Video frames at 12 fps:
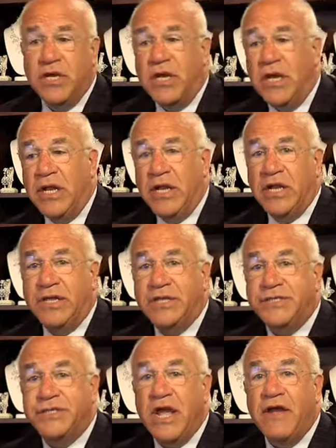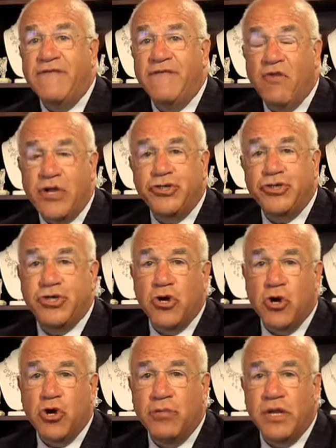It is a French
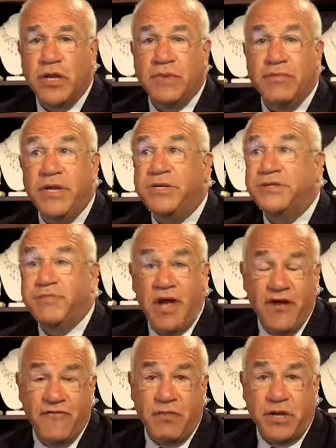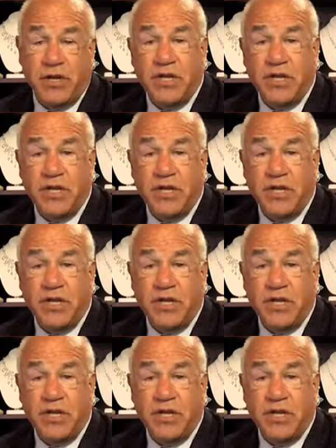term. It means pavement.